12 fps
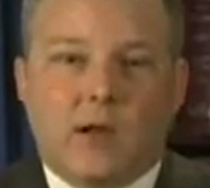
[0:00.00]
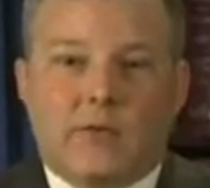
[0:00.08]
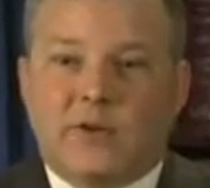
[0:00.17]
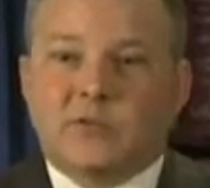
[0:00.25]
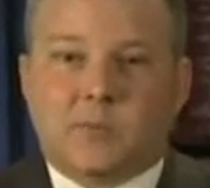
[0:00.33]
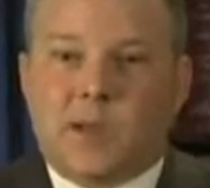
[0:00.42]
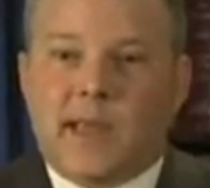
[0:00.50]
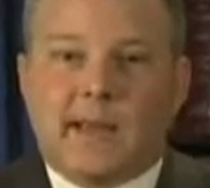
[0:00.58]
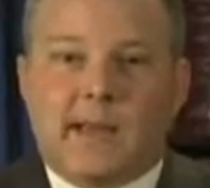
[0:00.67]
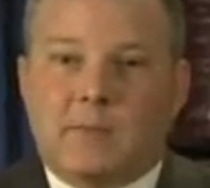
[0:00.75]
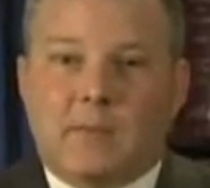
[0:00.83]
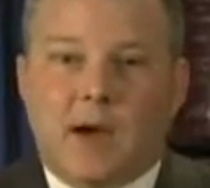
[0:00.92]
There's
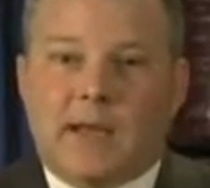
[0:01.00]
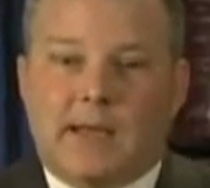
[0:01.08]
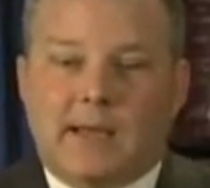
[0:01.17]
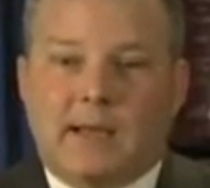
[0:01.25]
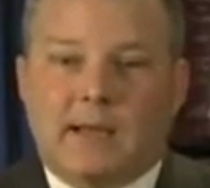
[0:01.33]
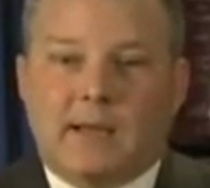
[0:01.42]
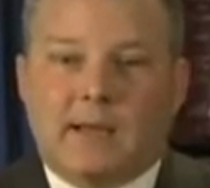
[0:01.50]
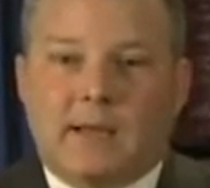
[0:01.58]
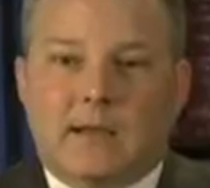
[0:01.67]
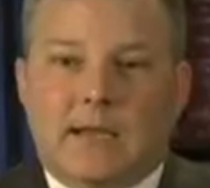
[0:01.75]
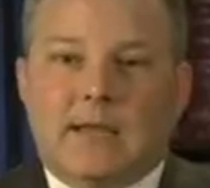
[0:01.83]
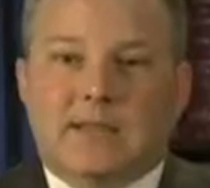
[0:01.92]
plenty of money
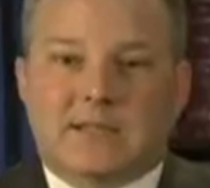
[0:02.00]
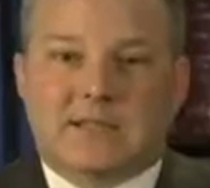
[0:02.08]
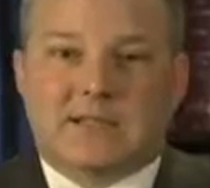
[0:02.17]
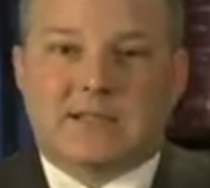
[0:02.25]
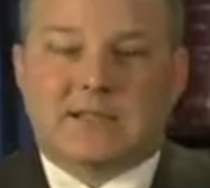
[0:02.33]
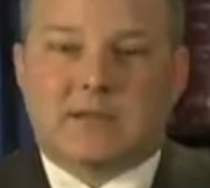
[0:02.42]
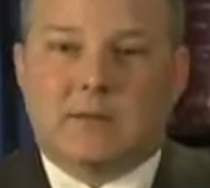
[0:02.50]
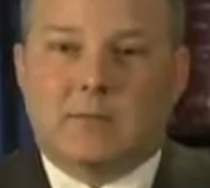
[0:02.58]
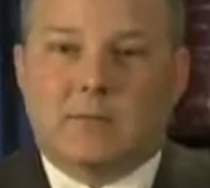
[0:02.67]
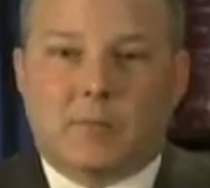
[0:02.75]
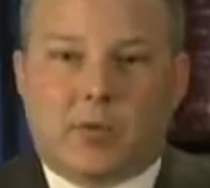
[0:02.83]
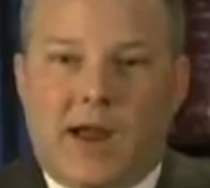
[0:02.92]
in the system.
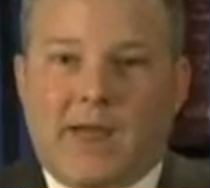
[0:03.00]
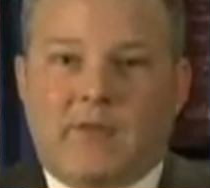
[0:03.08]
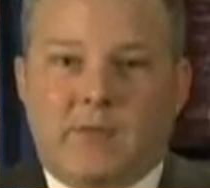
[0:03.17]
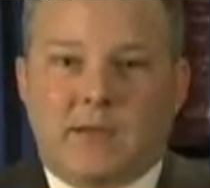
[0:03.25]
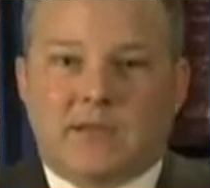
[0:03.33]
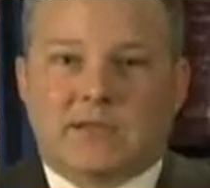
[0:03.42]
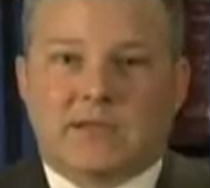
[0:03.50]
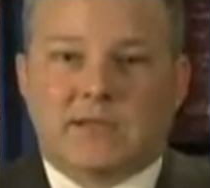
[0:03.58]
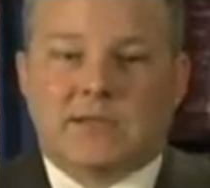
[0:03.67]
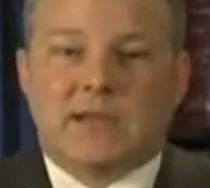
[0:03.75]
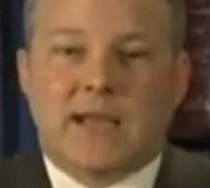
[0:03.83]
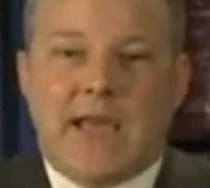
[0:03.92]
Private
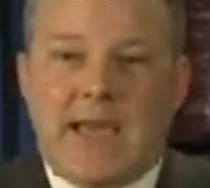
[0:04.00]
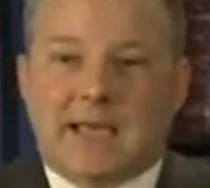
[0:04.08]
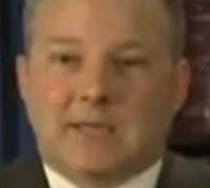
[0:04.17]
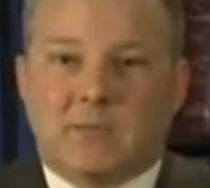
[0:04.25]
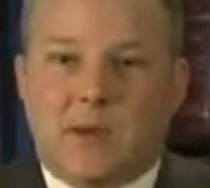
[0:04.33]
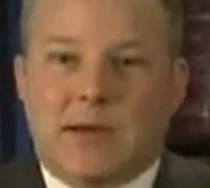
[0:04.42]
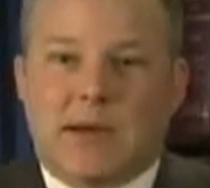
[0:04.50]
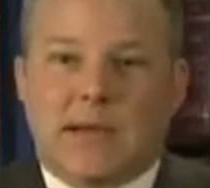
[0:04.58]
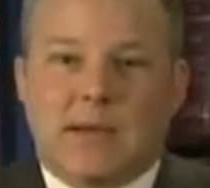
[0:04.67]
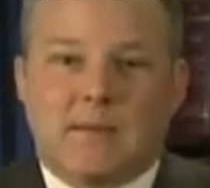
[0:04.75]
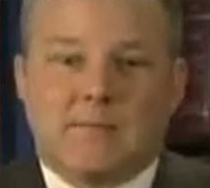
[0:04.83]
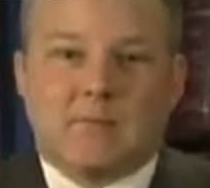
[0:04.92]
business has
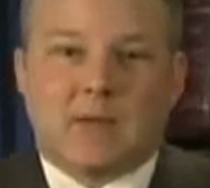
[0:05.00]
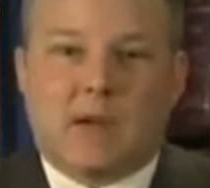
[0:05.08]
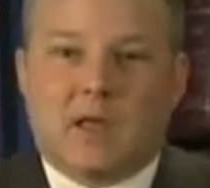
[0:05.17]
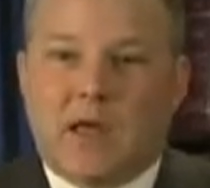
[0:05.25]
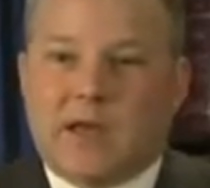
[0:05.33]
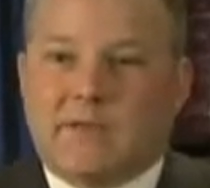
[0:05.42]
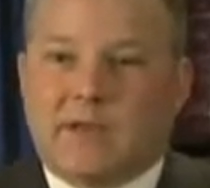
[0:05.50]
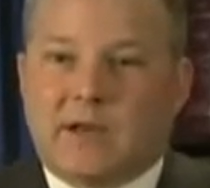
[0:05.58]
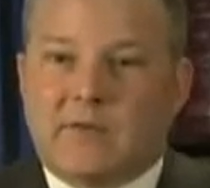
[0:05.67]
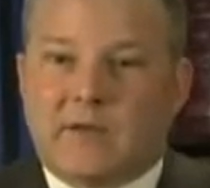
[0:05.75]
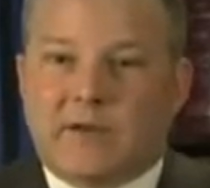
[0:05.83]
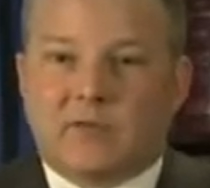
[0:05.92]
money. A lot of
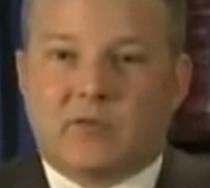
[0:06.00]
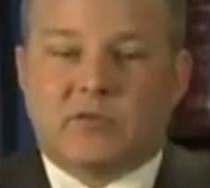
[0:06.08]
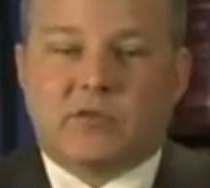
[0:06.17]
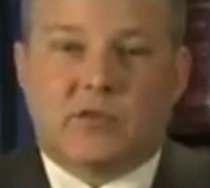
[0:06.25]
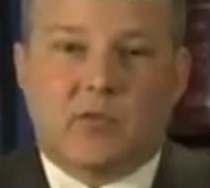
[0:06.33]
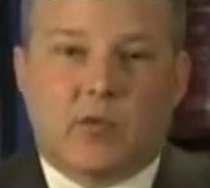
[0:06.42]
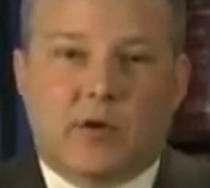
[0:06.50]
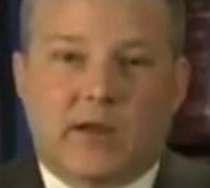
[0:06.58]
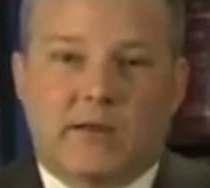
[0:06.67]
individuals who want to